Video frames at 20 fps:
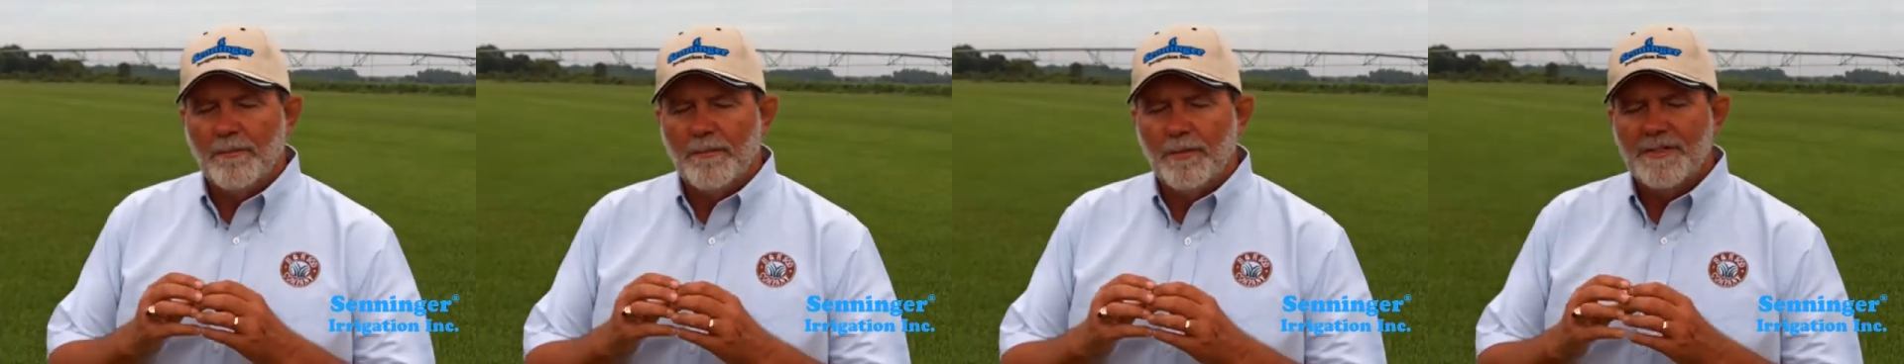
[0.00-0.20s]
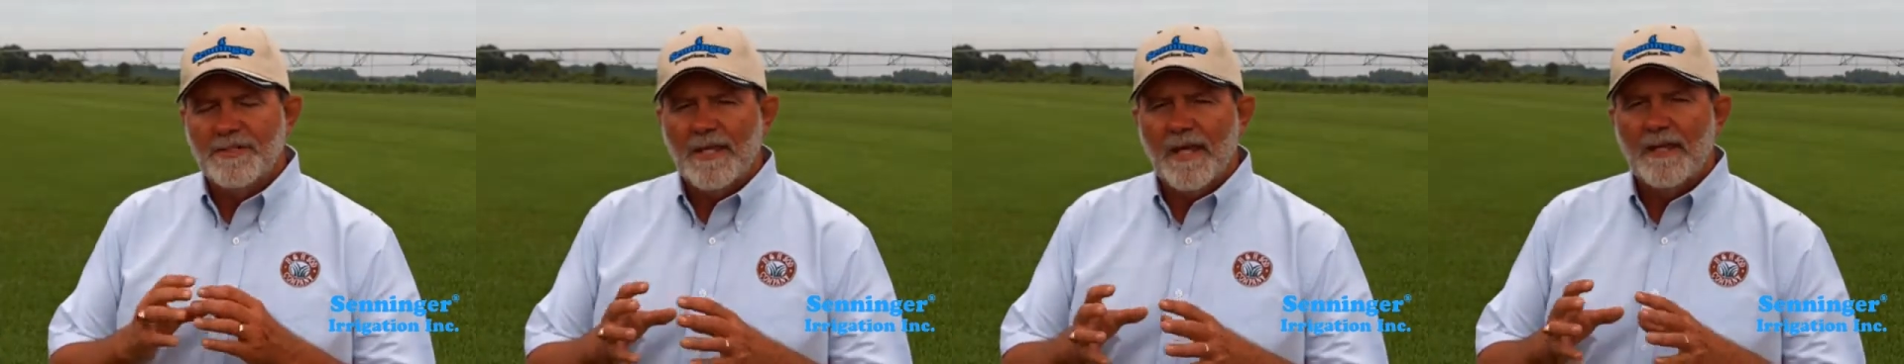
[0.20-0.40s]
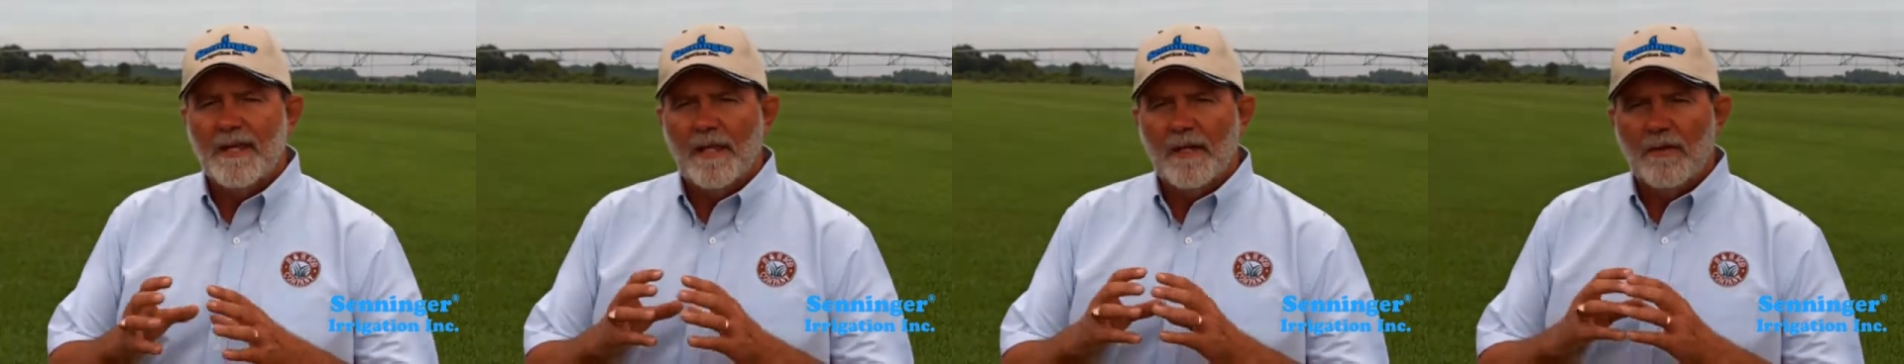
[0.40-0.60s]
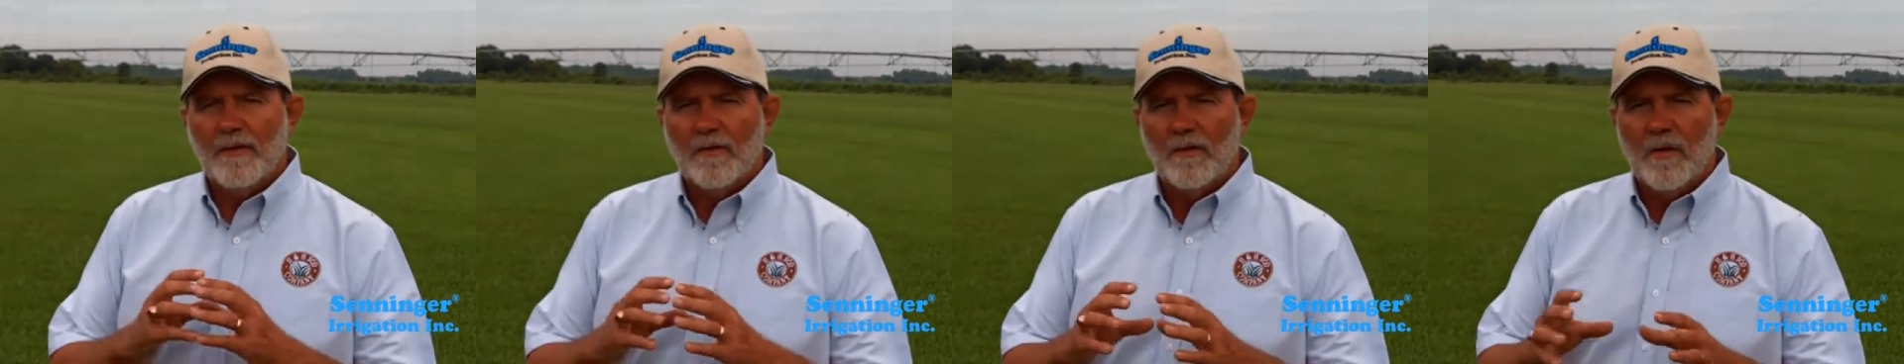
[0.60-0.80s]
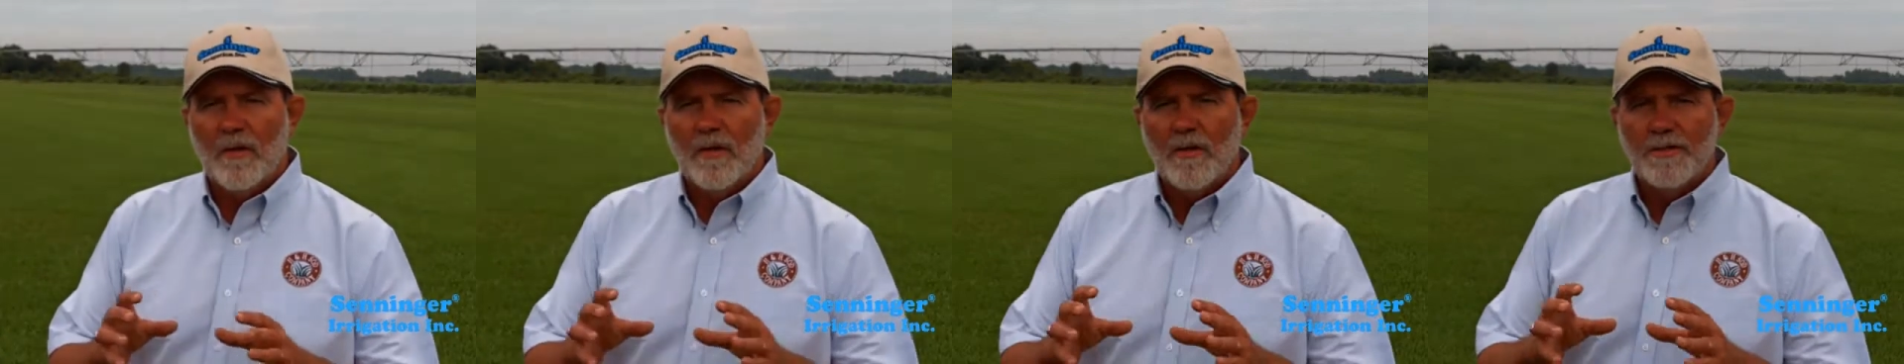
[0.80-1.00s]
puts out a
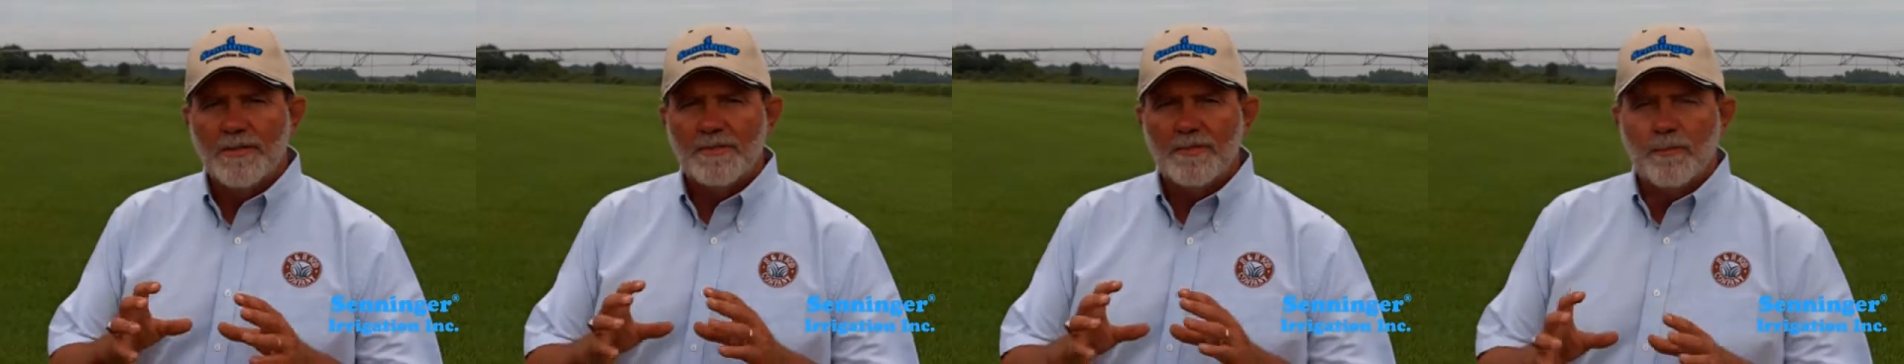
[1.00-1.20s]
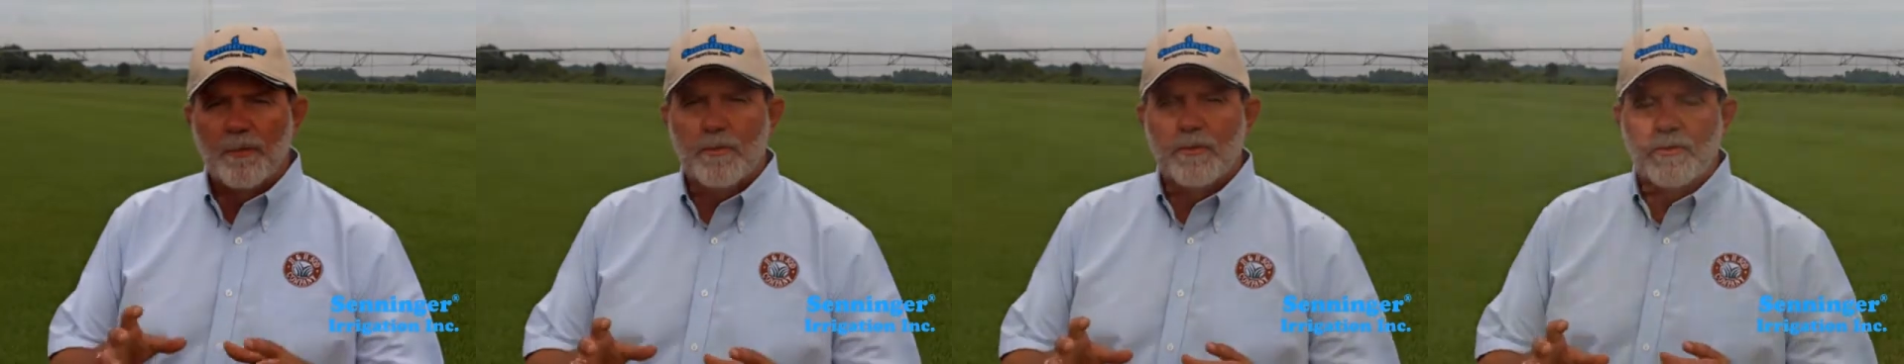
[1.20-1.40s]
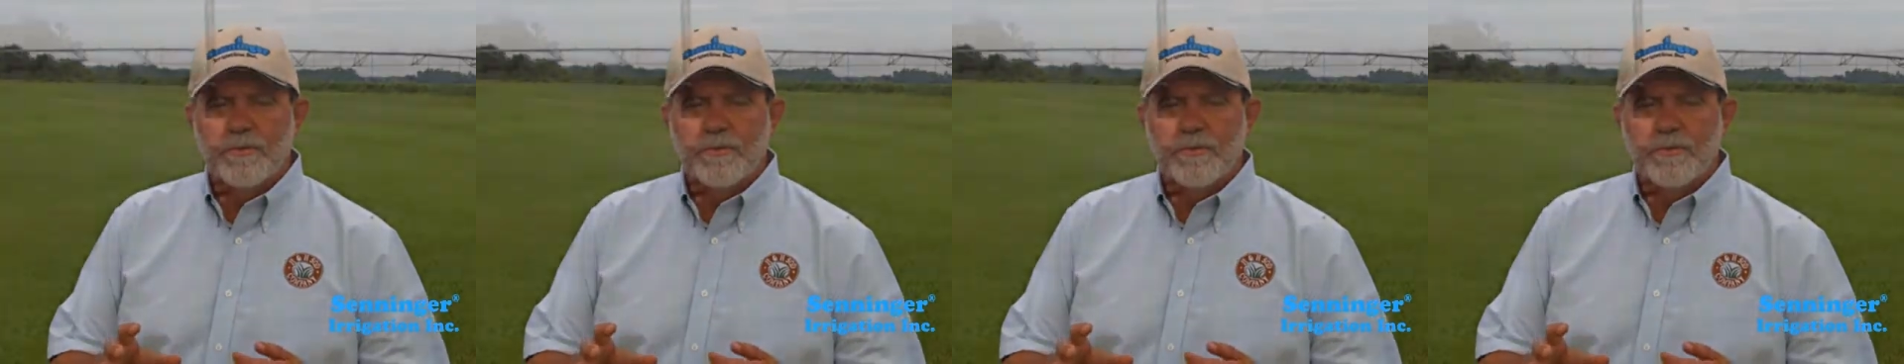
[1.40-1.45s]
large water